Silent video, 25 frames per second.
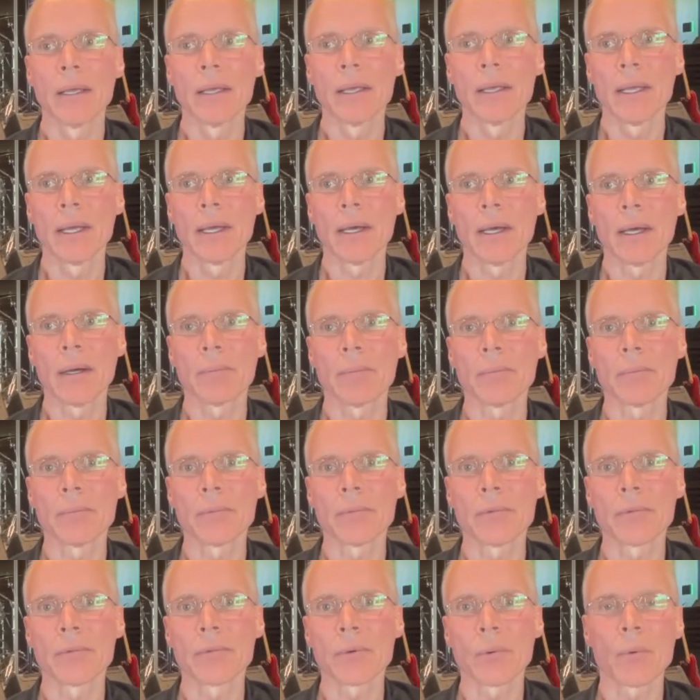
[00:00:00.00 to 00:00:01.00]
um,
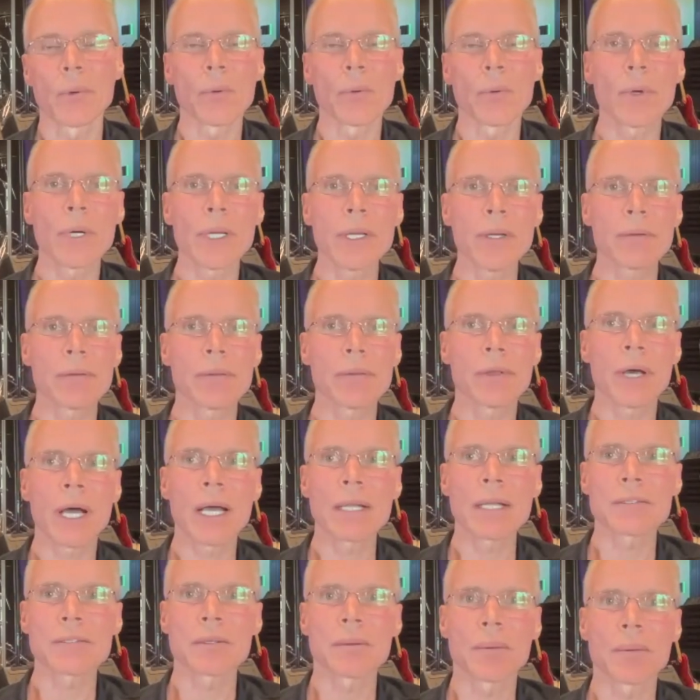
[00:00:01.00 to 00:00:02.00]
so what, what are your
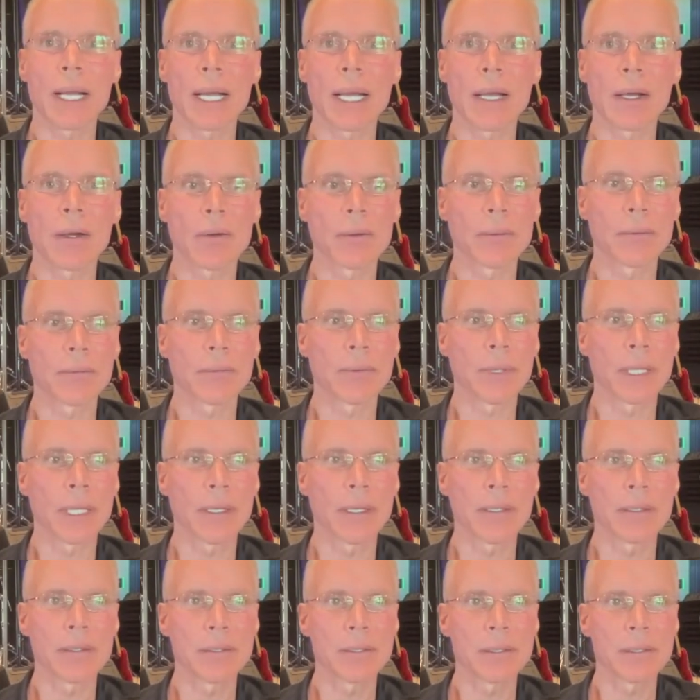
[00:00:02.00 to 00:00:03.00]
thoughts around an,
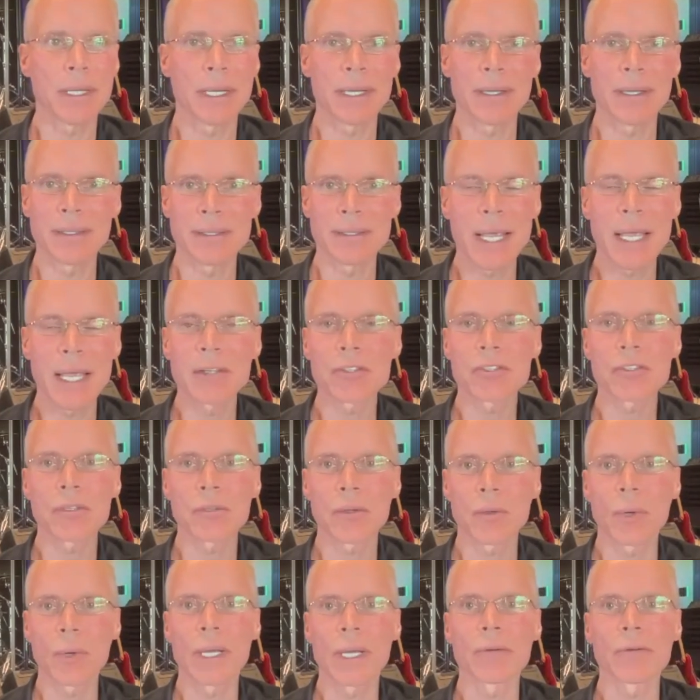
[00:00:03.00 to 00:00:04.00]
an intentional
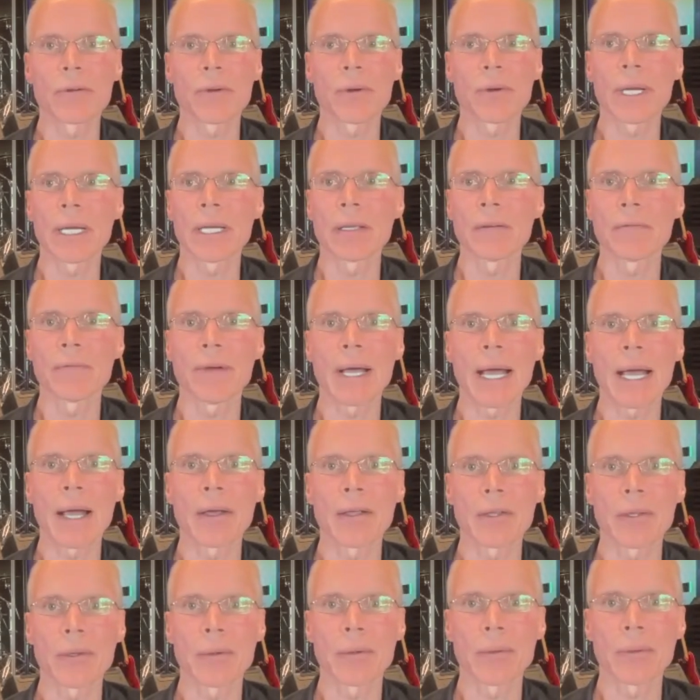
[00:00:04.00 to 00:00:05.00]
way of creating
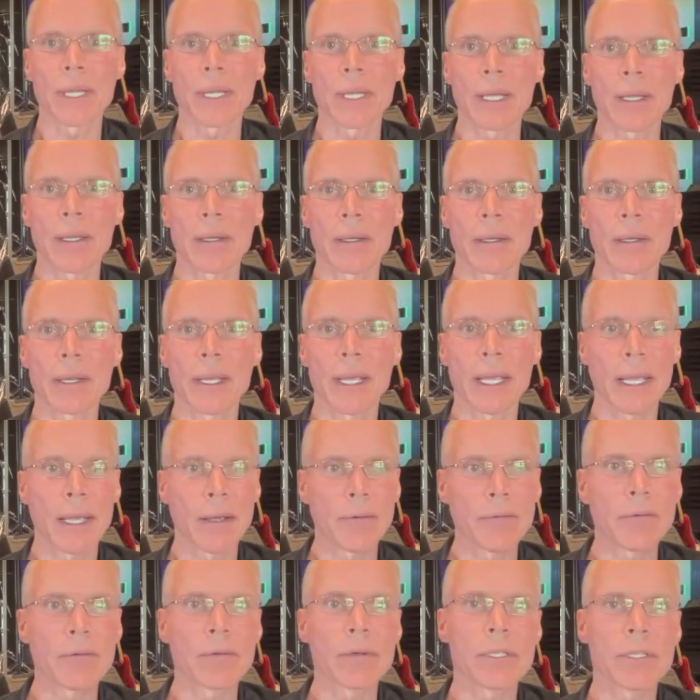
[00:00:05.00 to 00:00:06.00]
value that
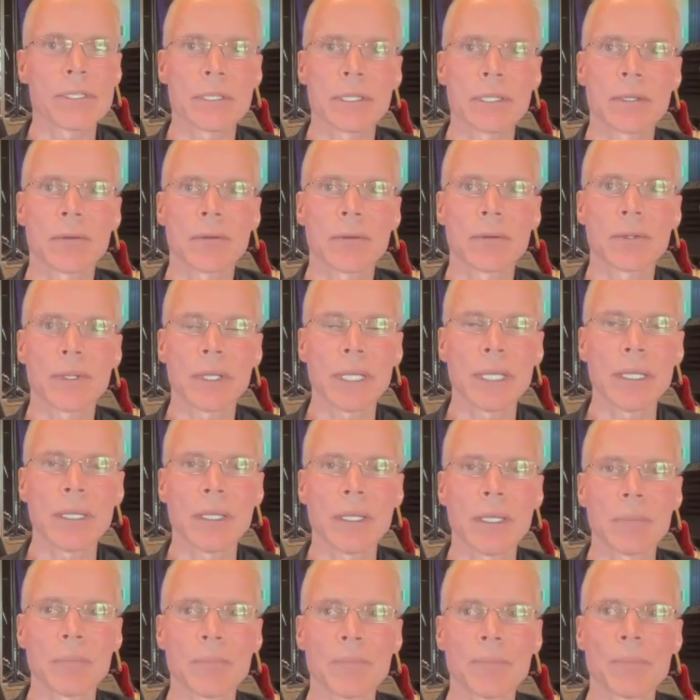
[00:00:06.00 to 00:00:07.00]
every single
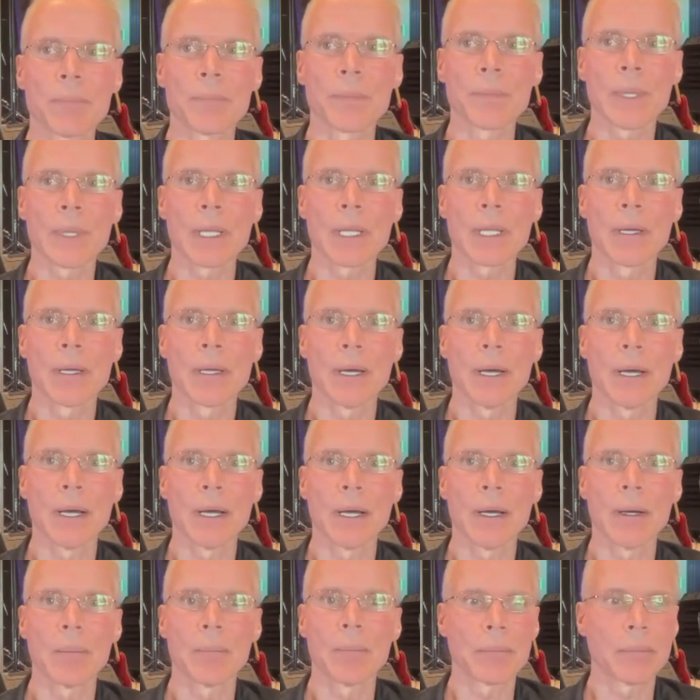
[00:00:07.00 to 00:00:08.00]
team
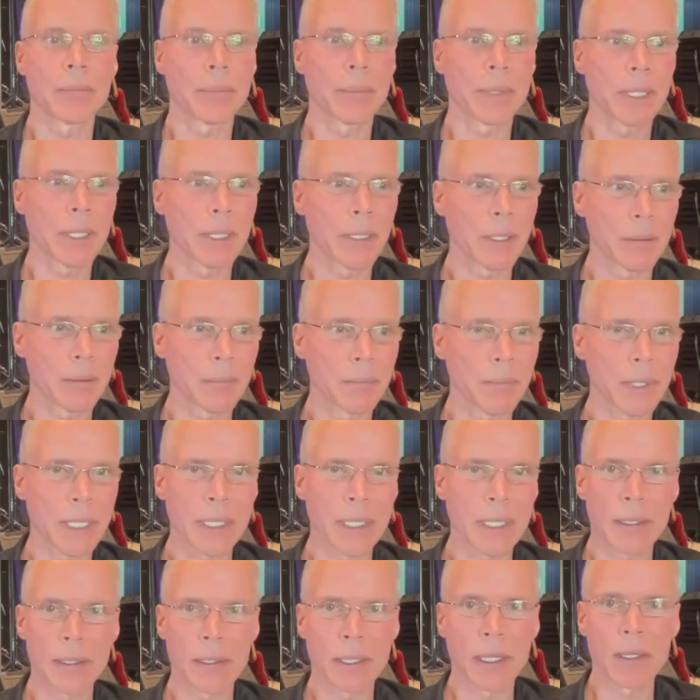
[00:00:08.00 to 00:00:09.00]
um, can
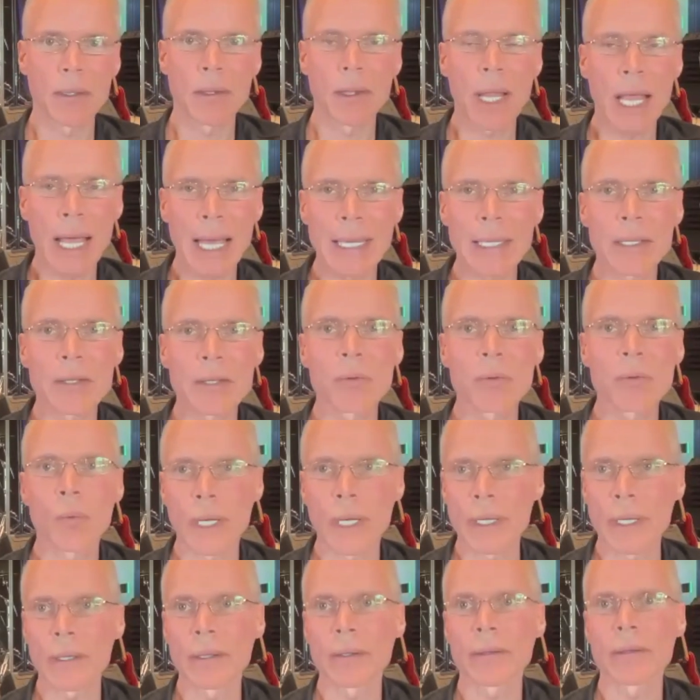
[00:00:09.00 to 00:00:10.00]
can align
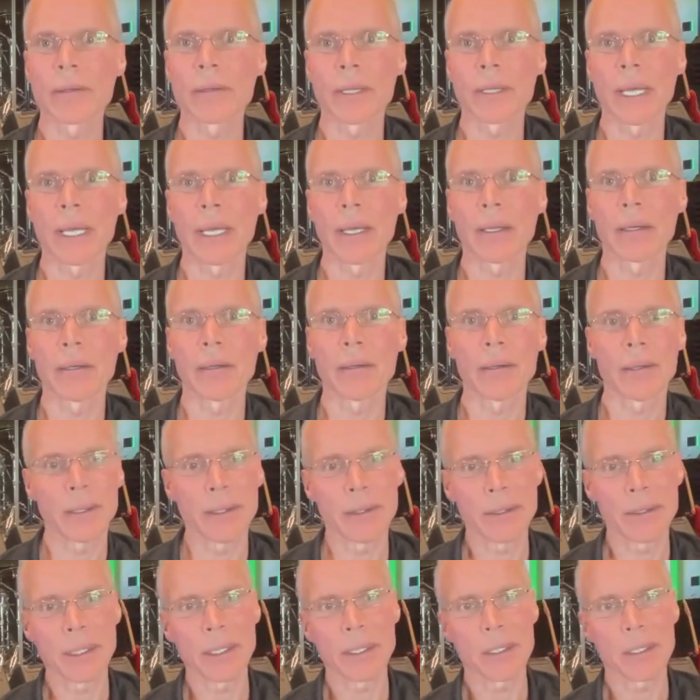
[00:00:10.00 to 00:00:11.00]
with and, and,
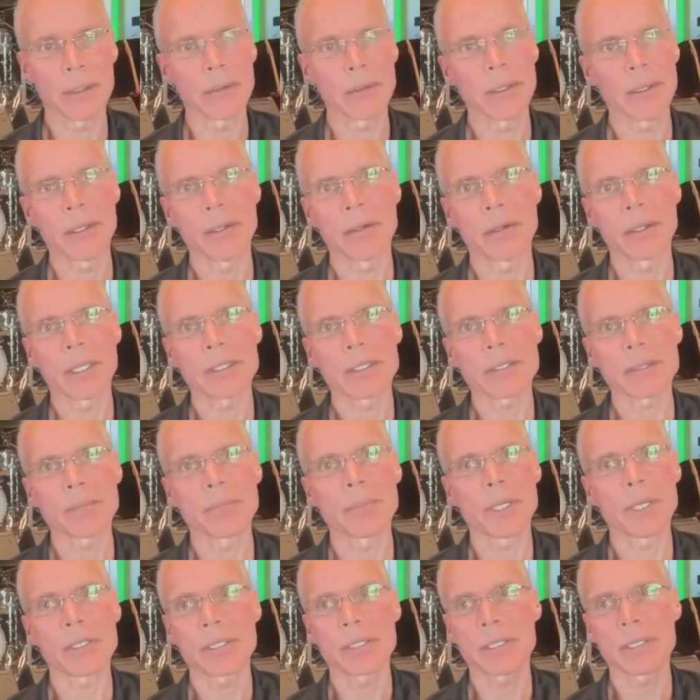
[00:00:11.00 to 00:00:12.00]
then it you know gets a
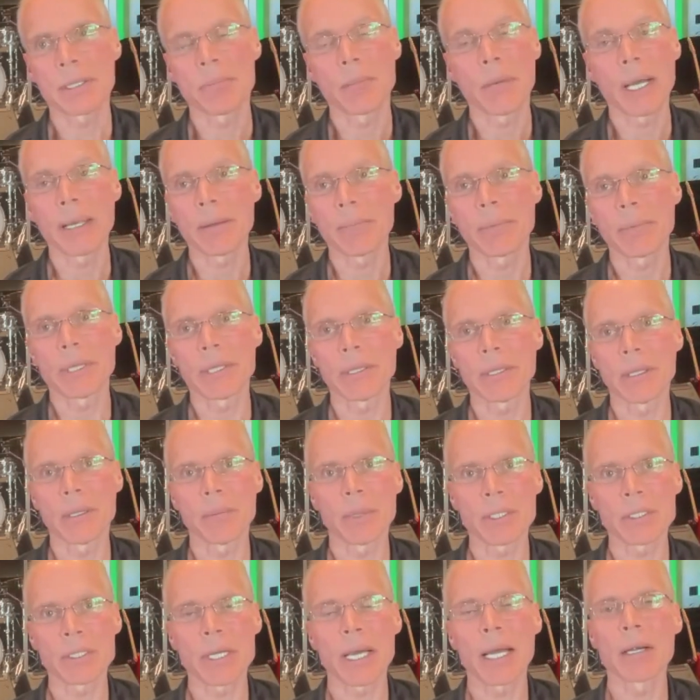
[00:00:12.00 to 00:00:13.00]
much in my opinion a
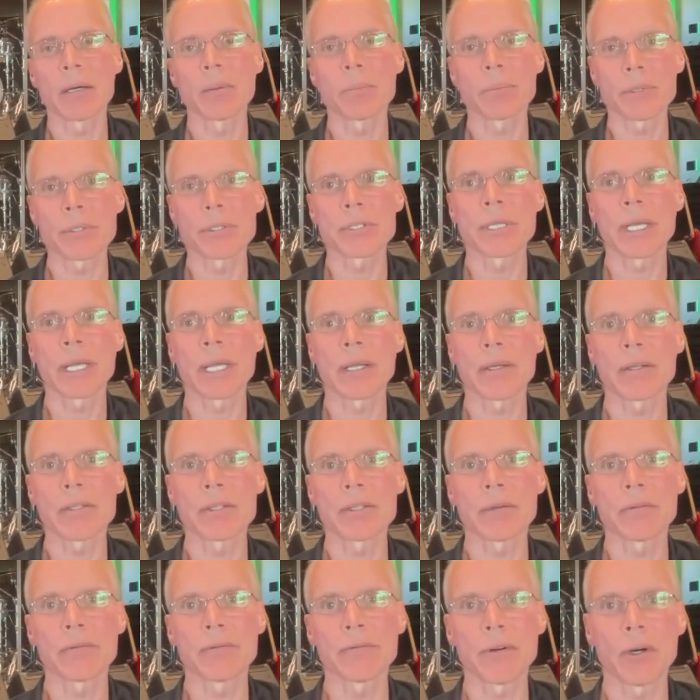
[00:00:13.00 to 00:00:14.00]
much higher percentage
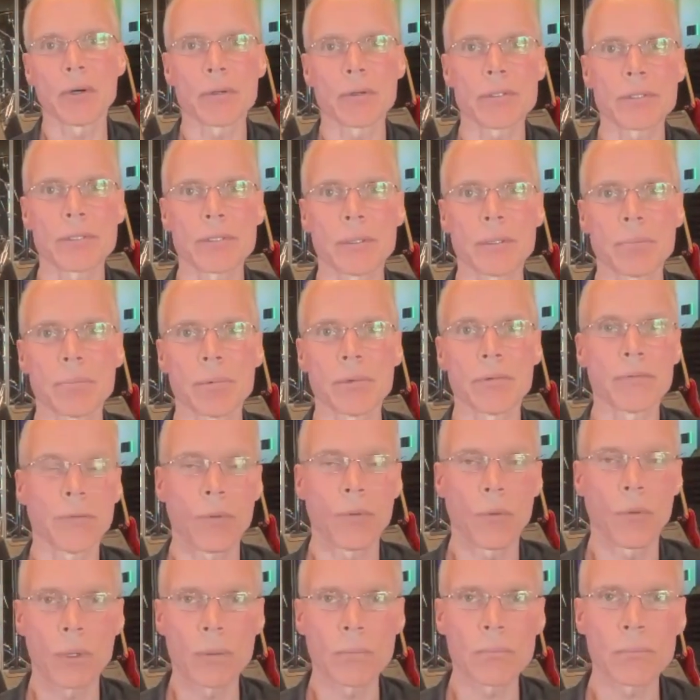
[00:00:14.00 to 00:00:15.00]
of folks to
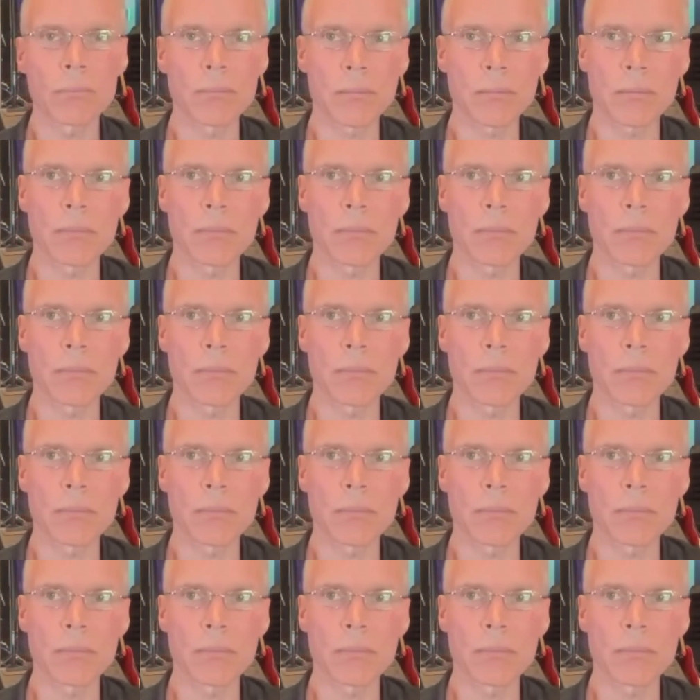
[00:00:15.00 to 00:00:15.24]
perform